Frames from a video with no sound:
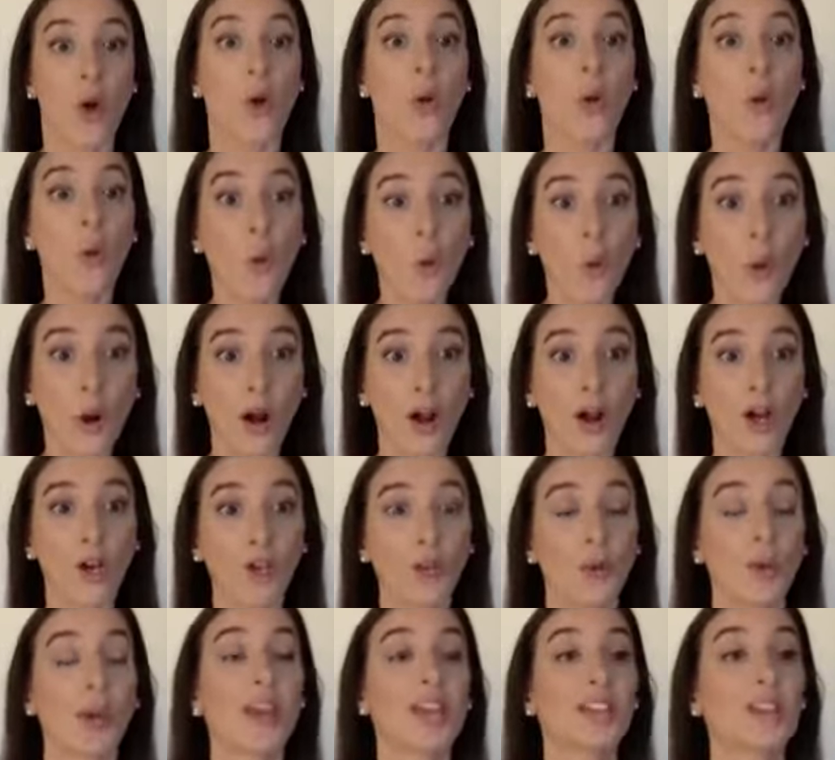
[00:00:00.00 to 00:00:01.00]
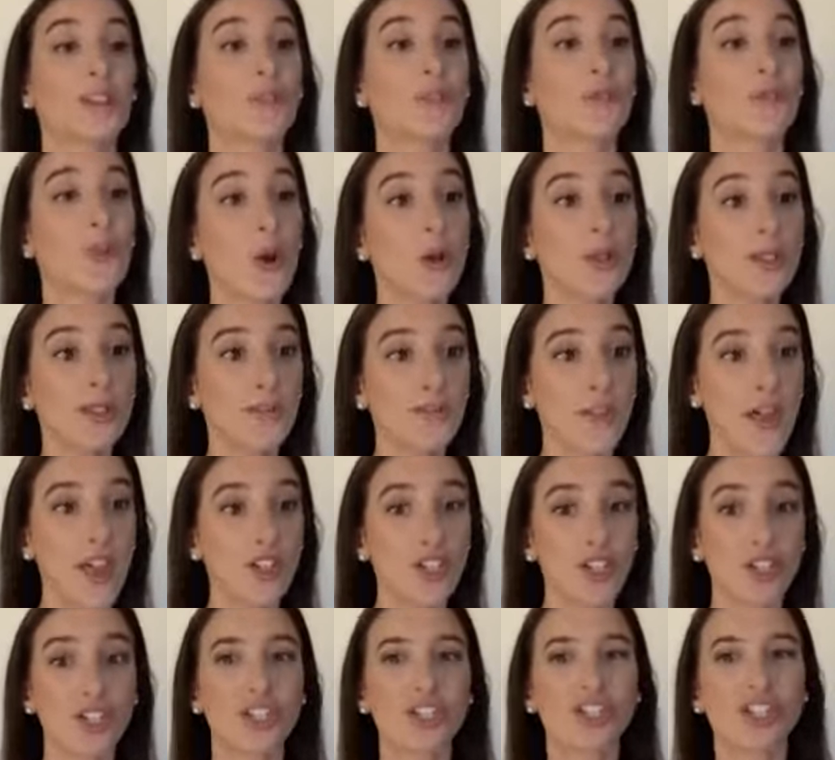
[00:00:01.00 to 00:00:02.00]
or you can get the frozen
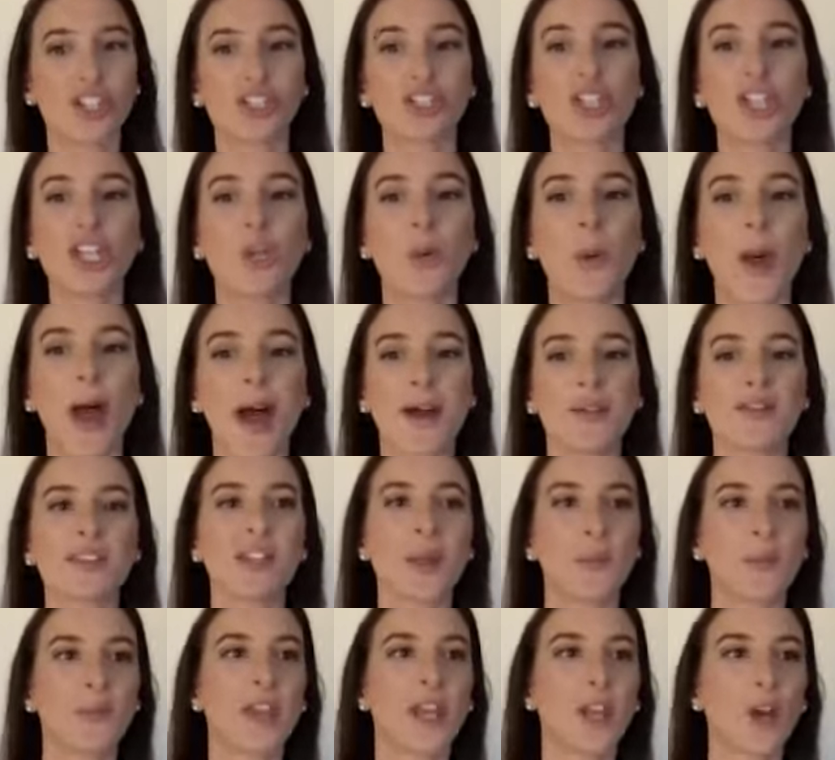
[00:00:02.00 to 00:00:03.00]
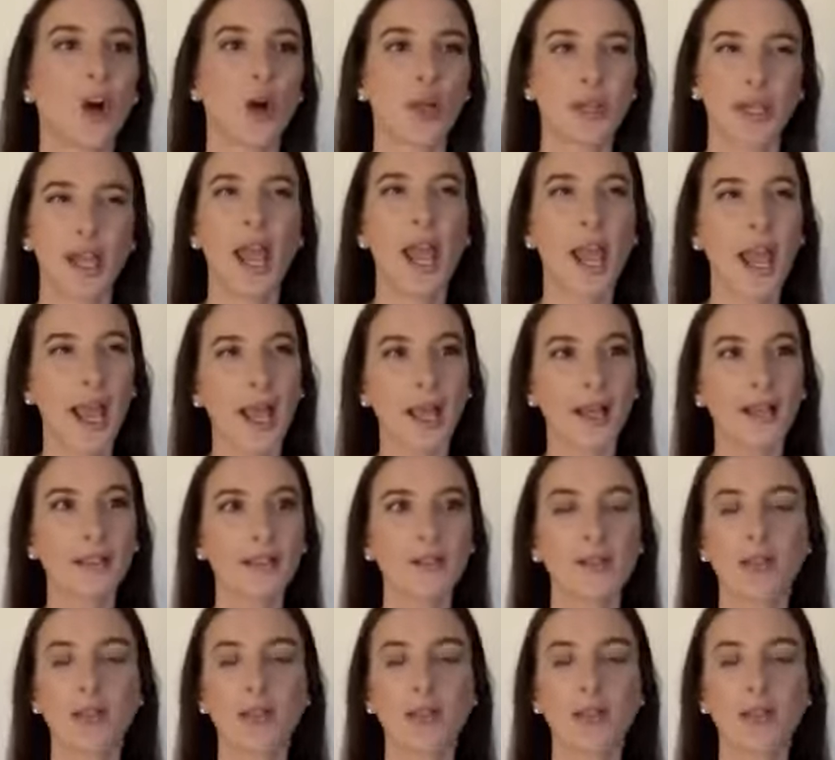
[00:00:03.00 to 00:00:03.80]
veggies just so you have something on hand.